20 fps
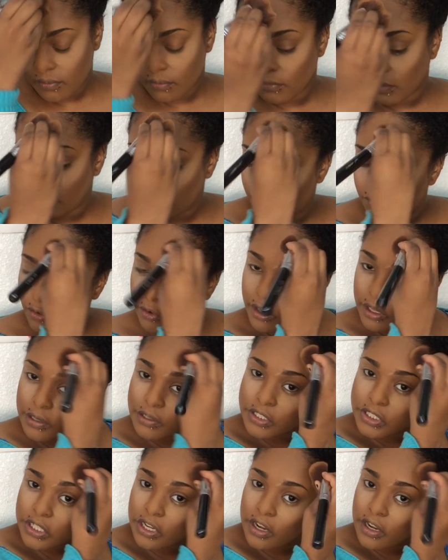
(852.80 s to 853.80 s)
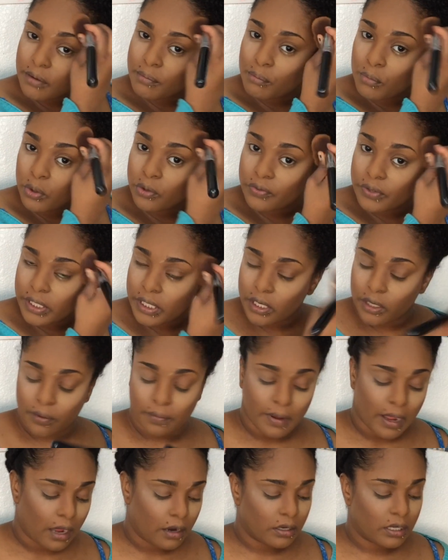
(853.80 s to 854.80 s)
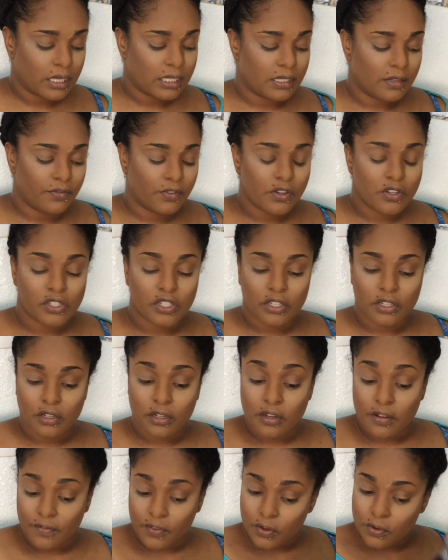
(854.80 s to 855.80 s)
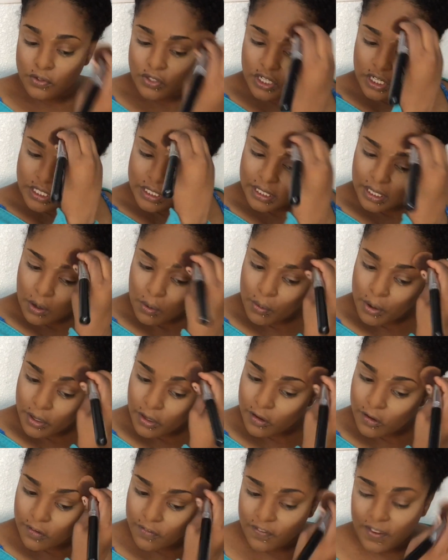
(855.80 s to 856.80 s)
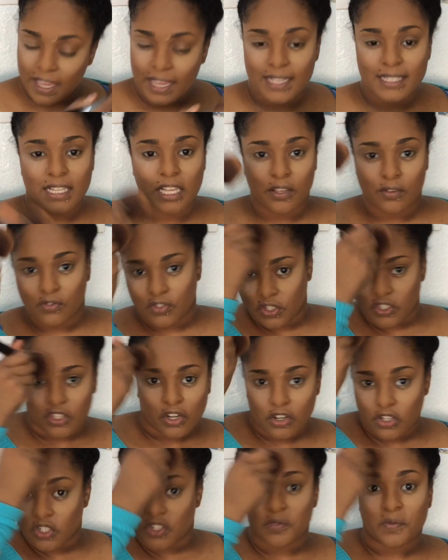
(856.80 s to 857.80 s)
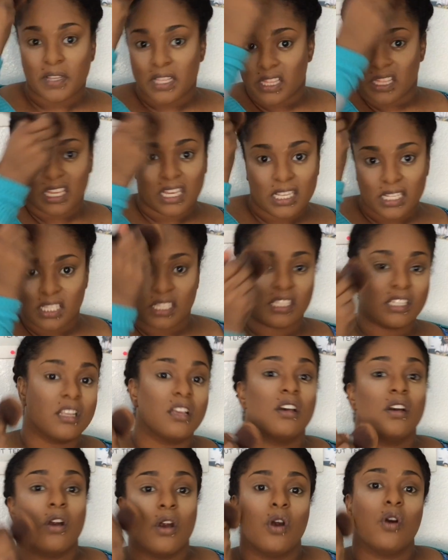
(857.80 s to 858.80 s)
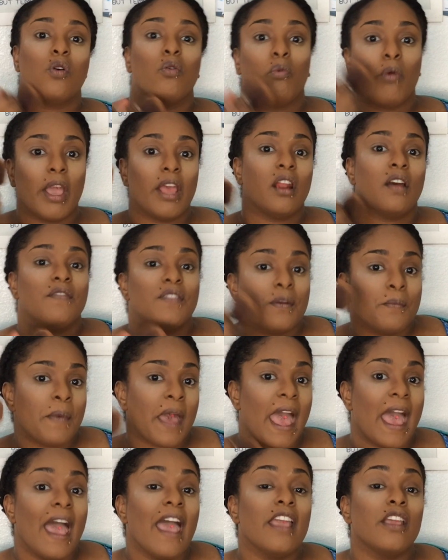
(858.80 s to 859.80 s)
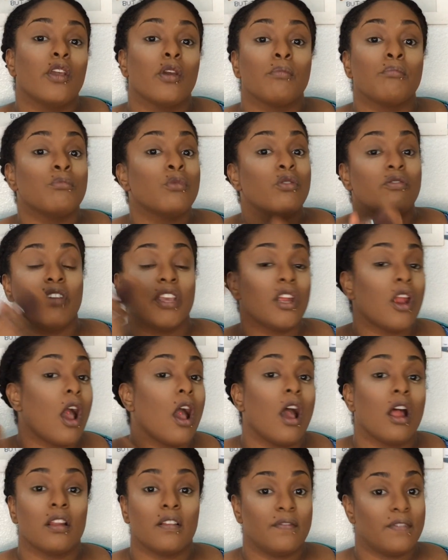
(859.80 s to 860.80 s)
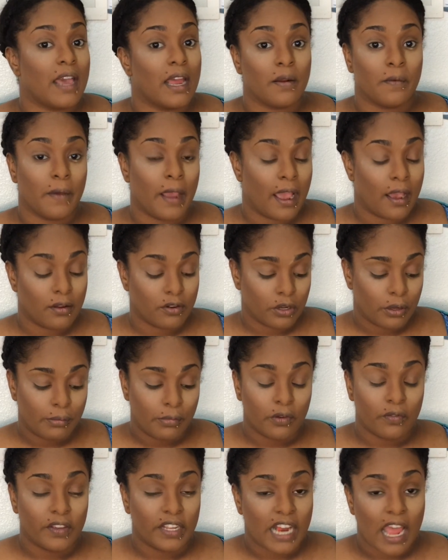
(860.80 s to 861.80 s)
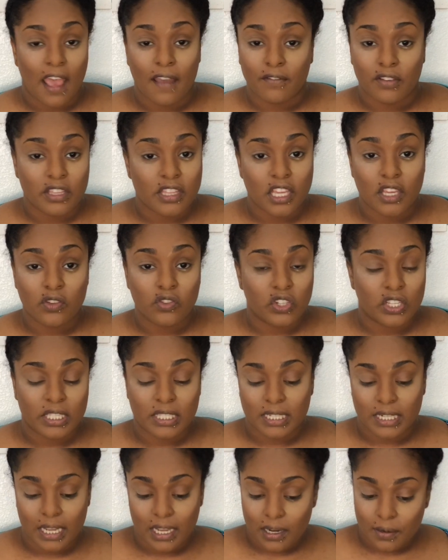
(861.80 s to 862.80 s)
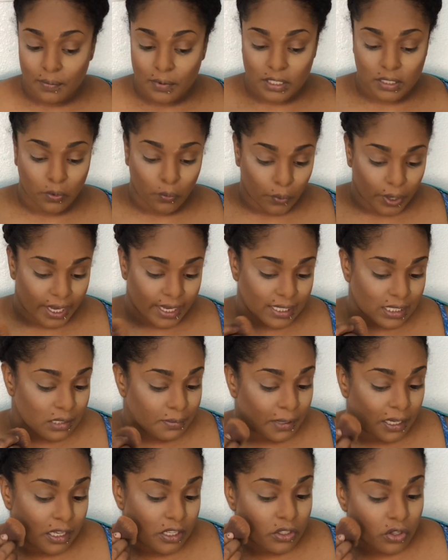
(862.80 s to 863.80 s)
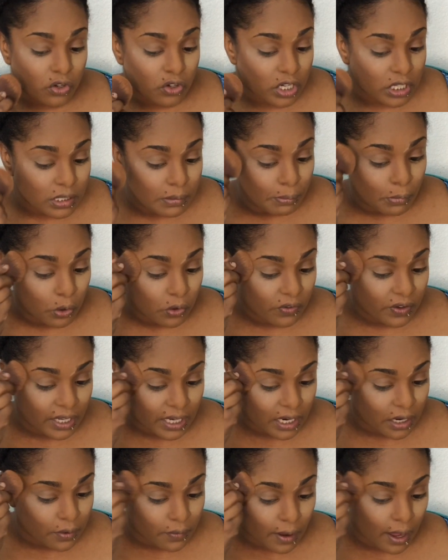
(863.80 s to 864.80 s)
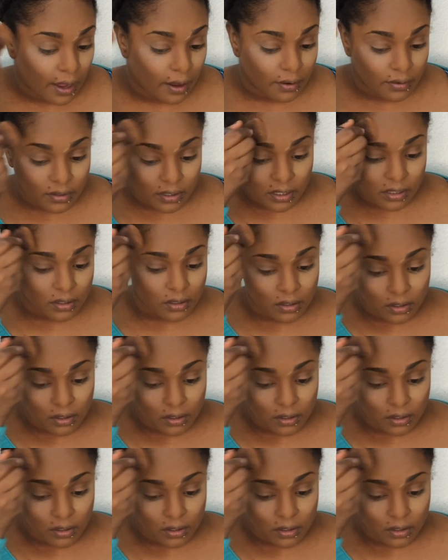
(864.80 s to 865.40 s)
before you start moving it around, because if you just go on your face and you just start doing this right off the bat, you're moving all of that around. You're moving everything you just did was a waste because you're just moving it around.